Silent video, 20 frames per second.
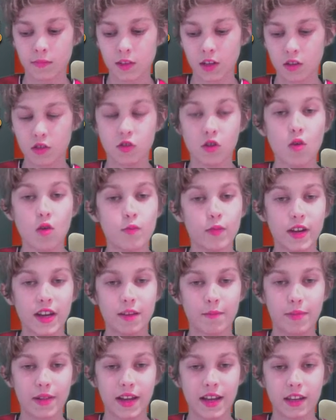No
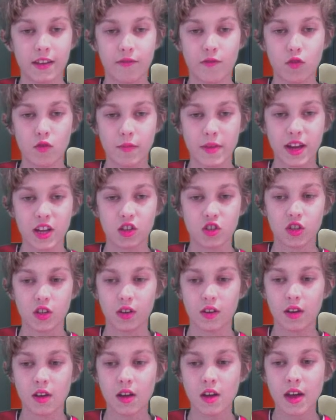need playing the formation.